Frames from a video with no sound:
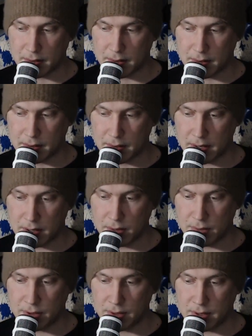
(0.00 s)
thank you
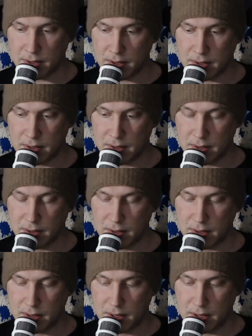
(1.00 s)
for the
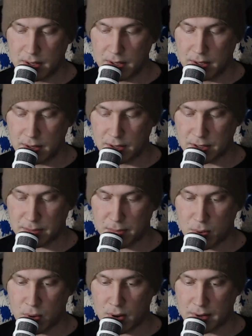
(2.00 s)

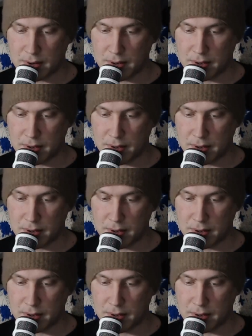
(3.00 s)
support.